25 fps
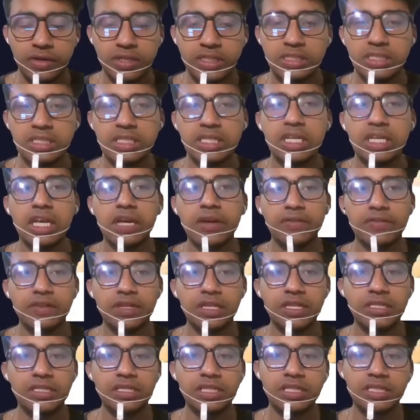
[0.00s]
first, if
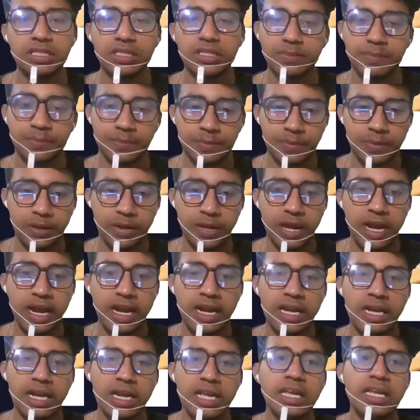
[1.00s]
this is
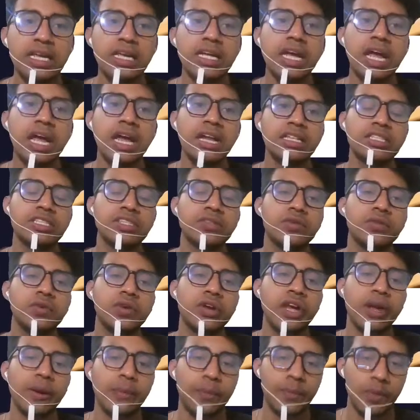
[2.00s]
correctly and this is
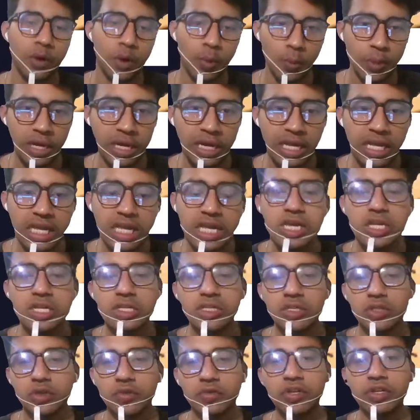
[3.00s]
working properly,
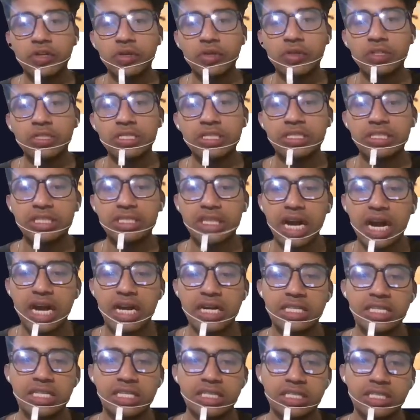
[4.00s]
so we could just
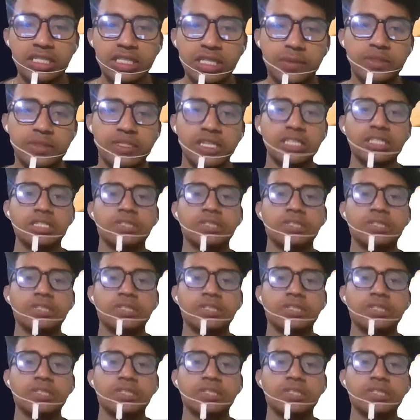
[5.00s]
start this streaming